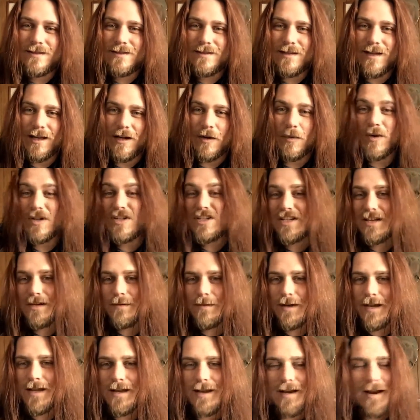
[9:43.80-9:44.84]
and what
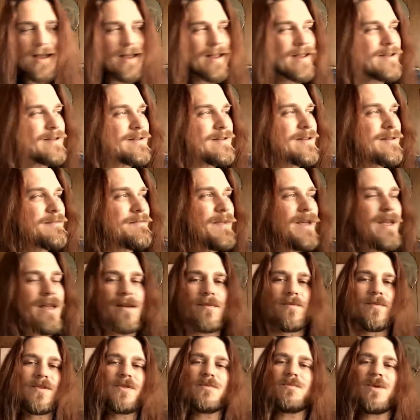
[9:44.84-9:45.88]
seemed like an age to
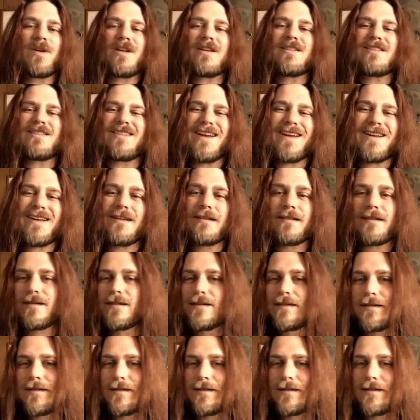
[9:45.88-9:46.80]
men was but a second